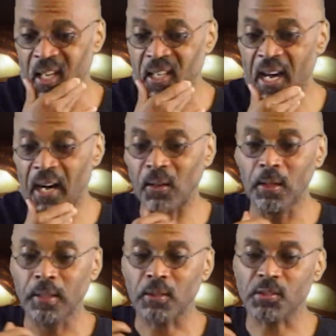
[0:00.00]

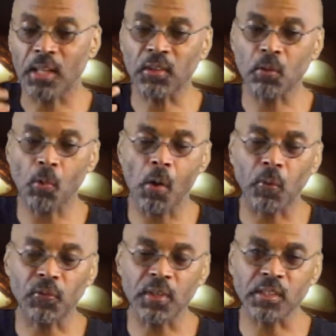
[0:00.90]
Now, there's nothing
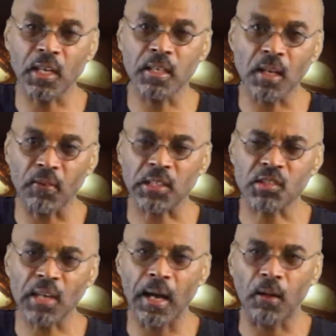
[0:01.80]
wrong with this in and of
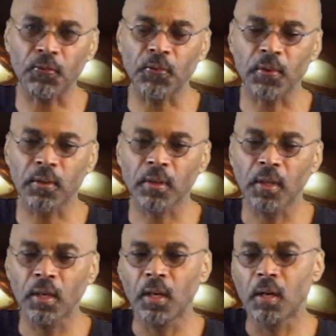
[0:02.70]
itself,
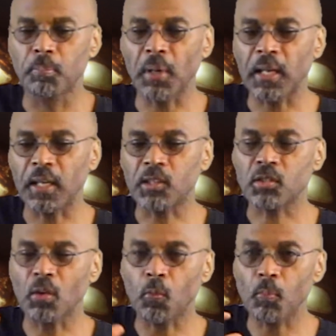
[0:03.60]
but it's
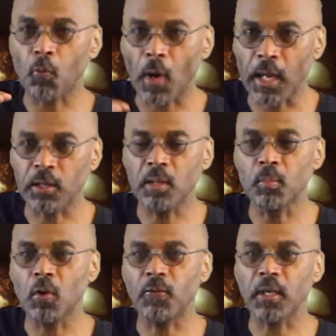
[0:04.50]
the way the
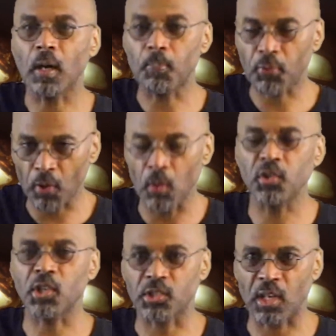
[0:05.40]
movie
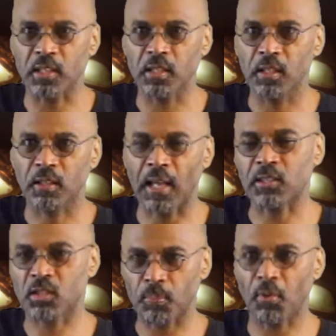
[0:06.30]
approaches it
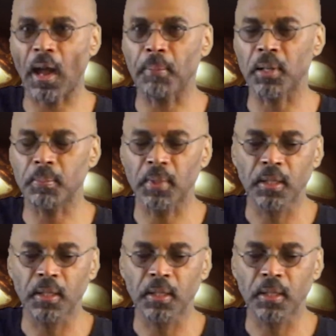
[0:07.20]
that's the problem.